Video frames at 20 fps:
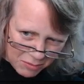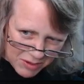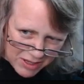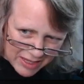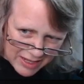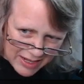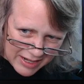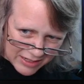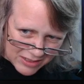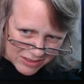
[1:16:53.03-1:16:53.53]
we
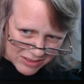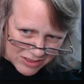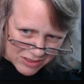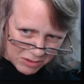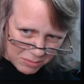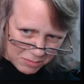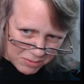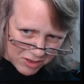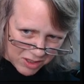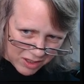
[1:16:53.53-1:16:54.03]
can actually
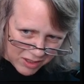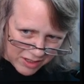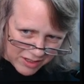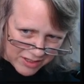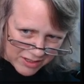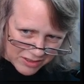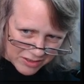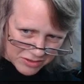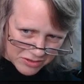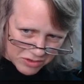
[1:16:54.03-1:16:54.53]
still plug it
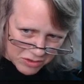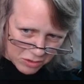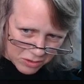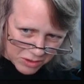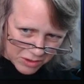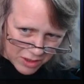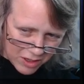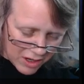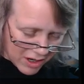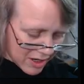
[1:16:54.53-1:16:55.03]
into the
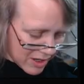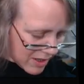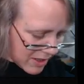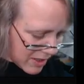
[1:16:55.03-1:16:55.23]
shoulder.